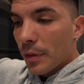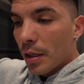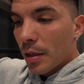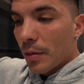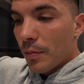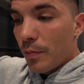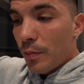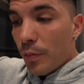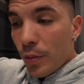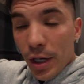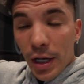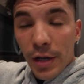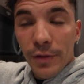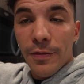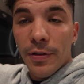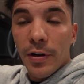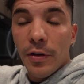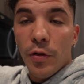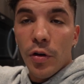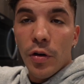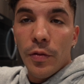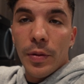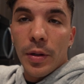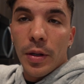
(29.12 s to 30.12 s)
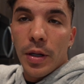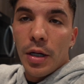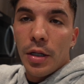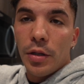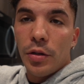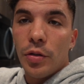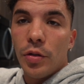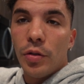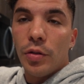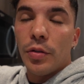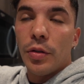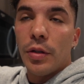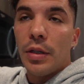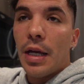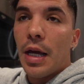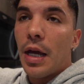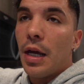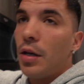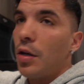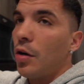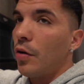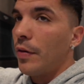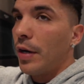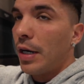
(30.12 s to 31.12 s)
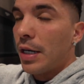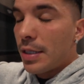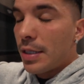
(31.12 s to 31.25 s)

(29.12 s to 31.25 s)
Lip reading: briefly what we're gonna do today, you already